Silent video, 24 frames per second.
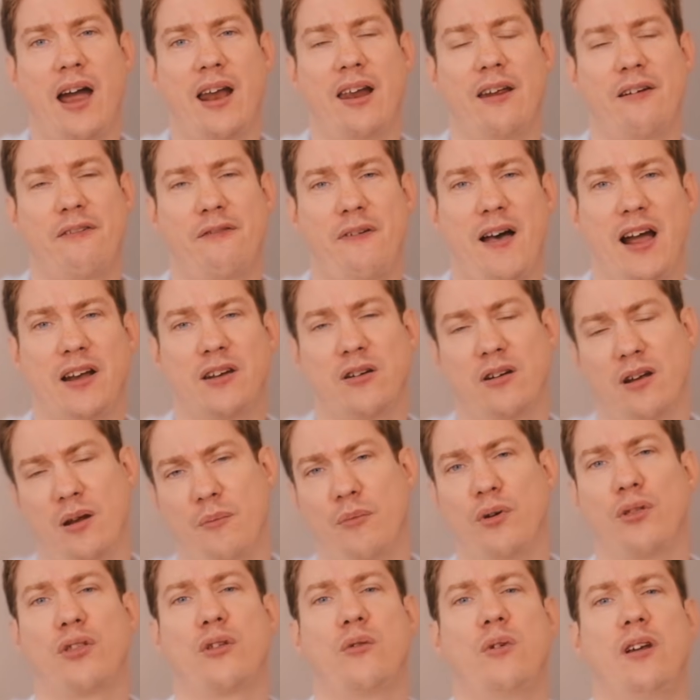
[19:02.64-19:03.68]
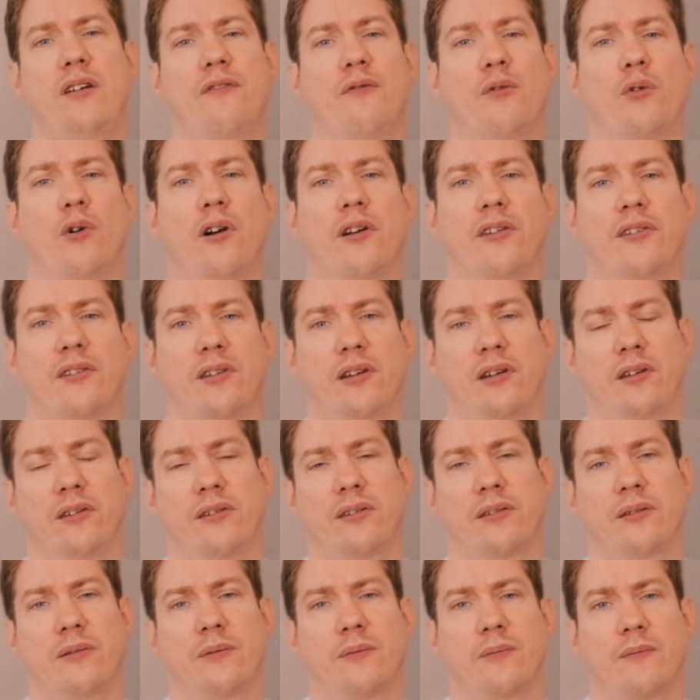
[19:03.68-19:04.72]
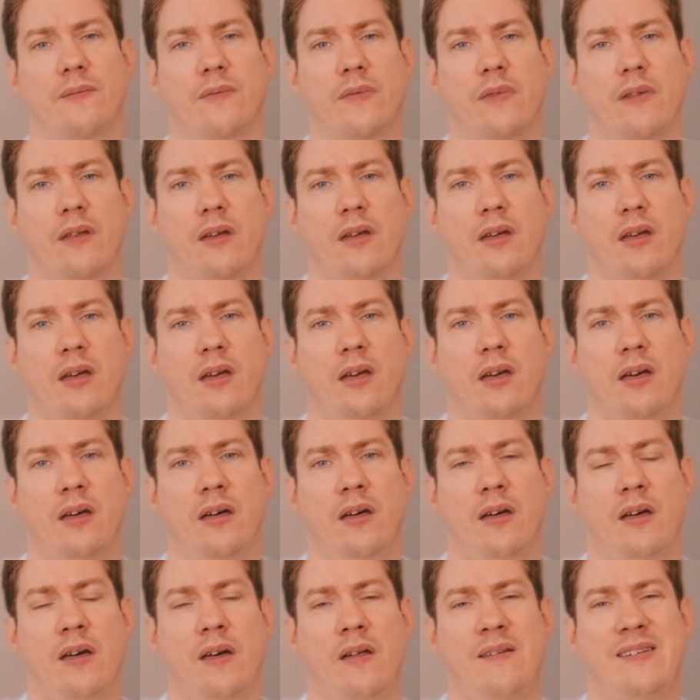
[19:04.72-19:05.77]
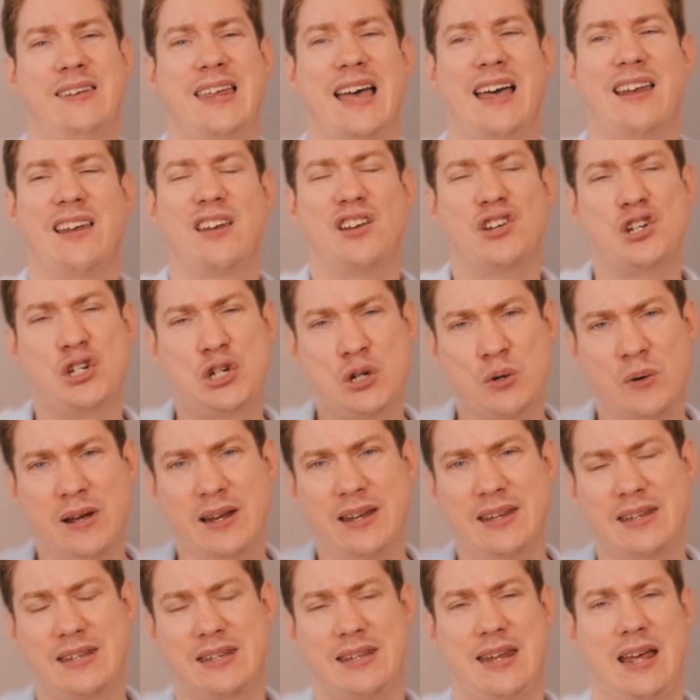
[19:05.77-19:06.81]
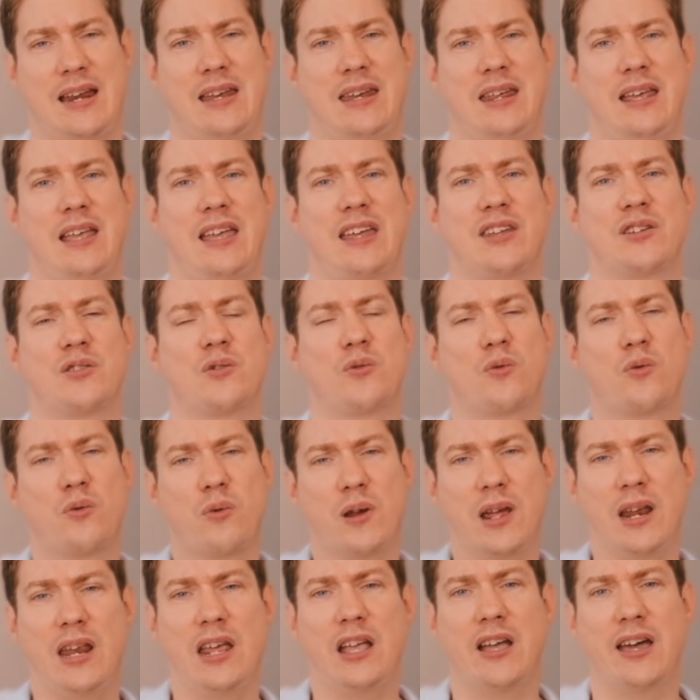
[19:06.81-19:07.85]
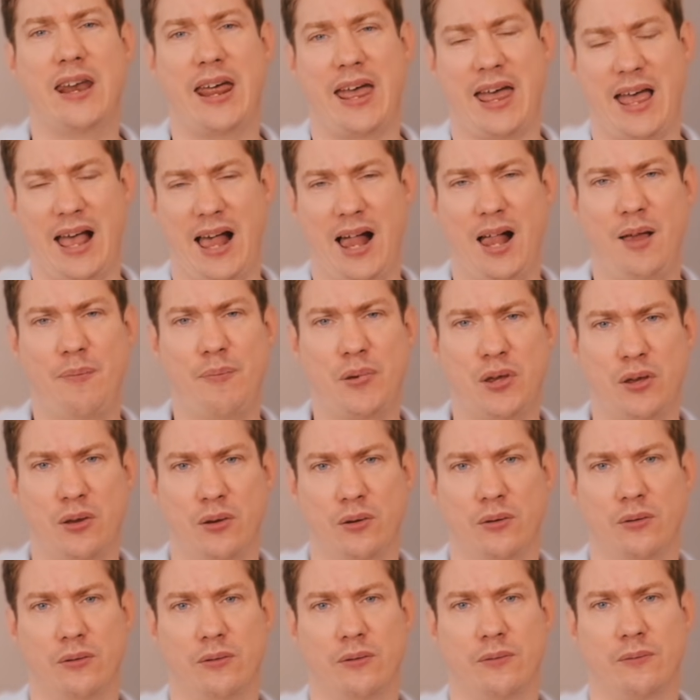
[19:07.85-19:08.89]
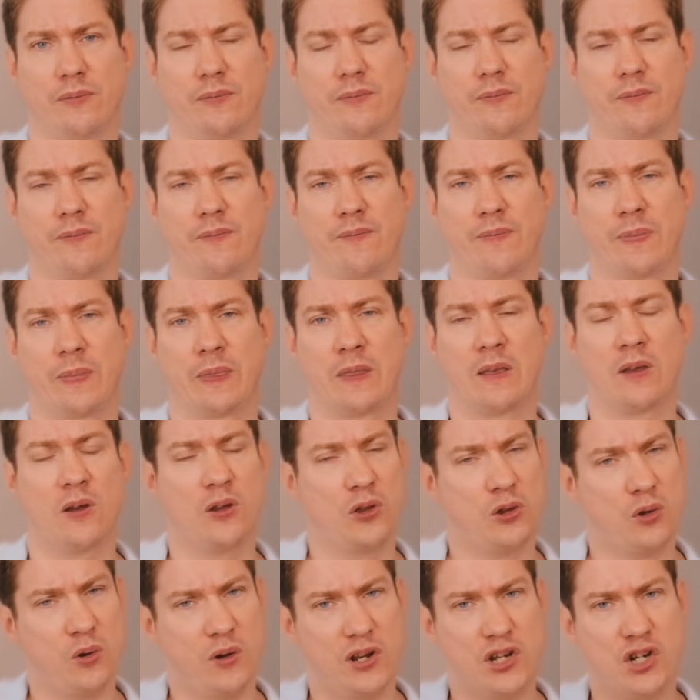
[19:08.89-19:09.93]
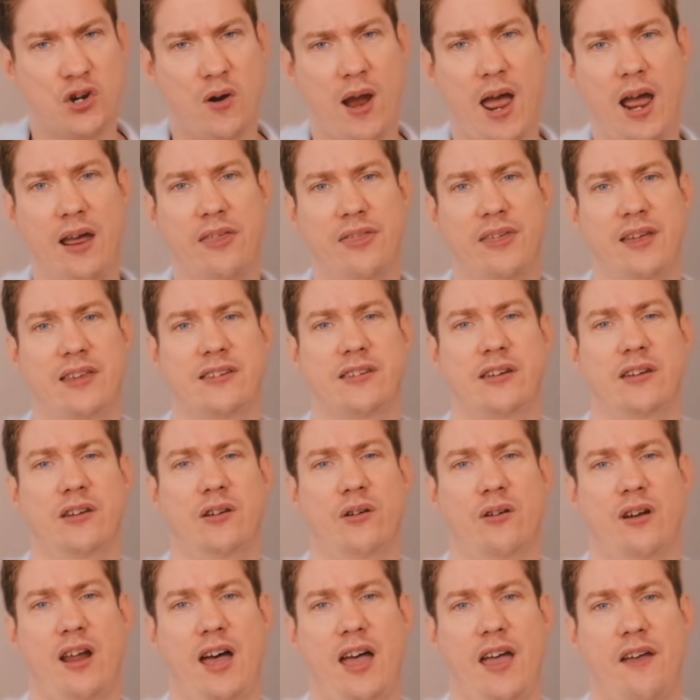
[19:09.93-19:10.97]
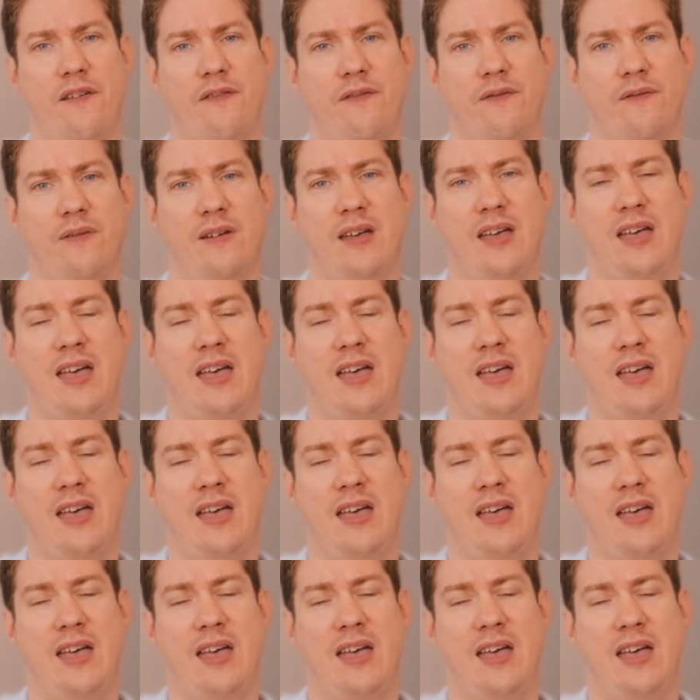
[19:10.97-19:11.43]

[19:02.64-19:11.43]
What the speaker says: eyelid factor number 3, for instance, then doing this technique is really going to help you to attract things in your life.